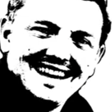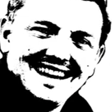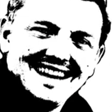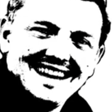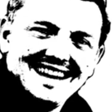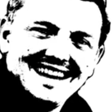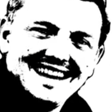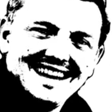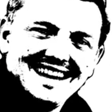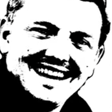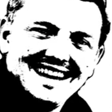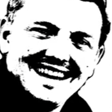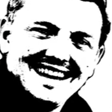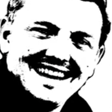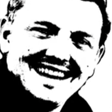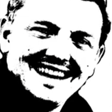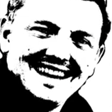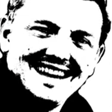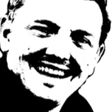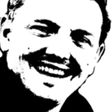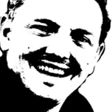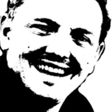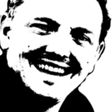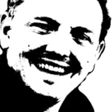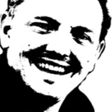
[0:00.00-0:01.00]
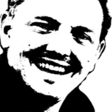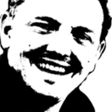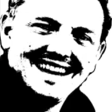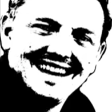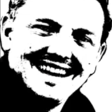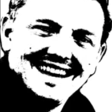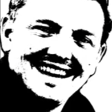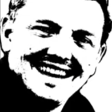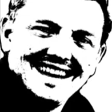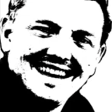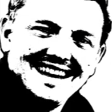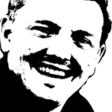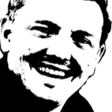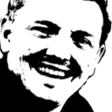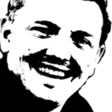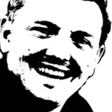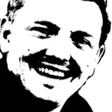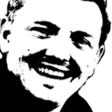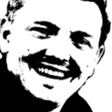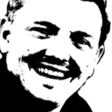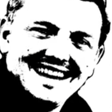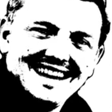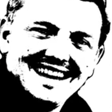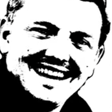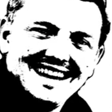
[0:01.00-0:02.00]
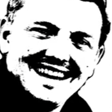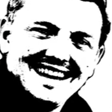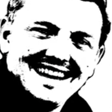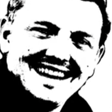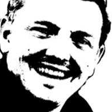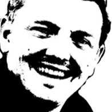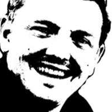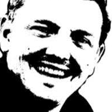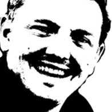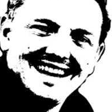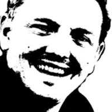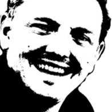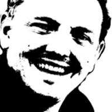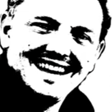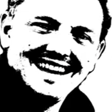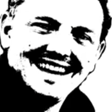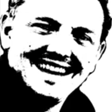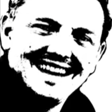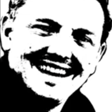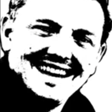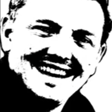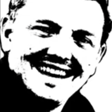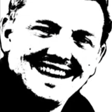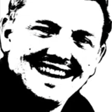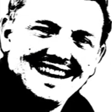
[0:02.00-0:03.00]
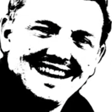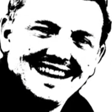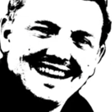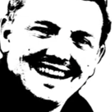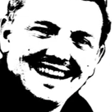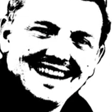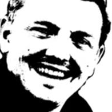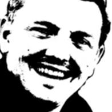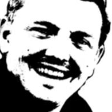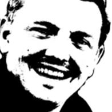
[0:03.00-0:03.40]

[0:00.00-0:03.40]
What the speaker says: Yeah, as far as the rules go, the lights went out. The race was on.